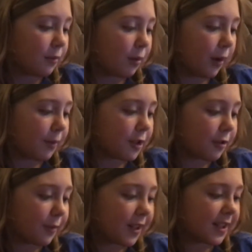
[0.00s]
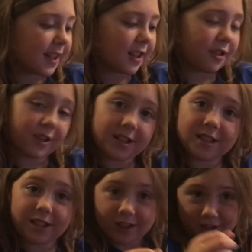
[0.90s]
probably don't want to take their
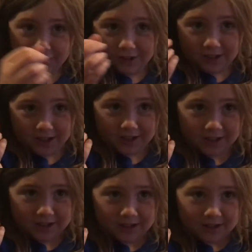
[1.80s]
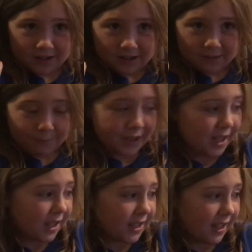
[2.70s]
kids to the circus
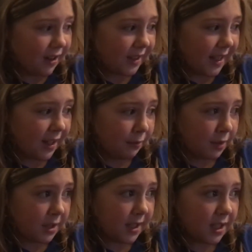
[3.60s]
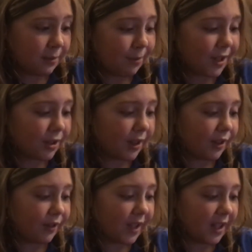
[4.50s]
because they hurt the animals,
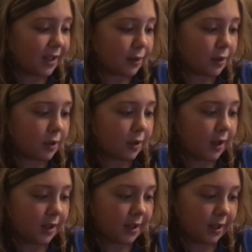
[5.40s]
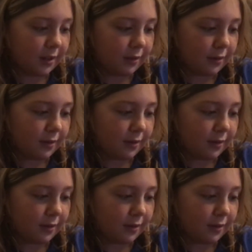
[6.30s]
especially vegans. I think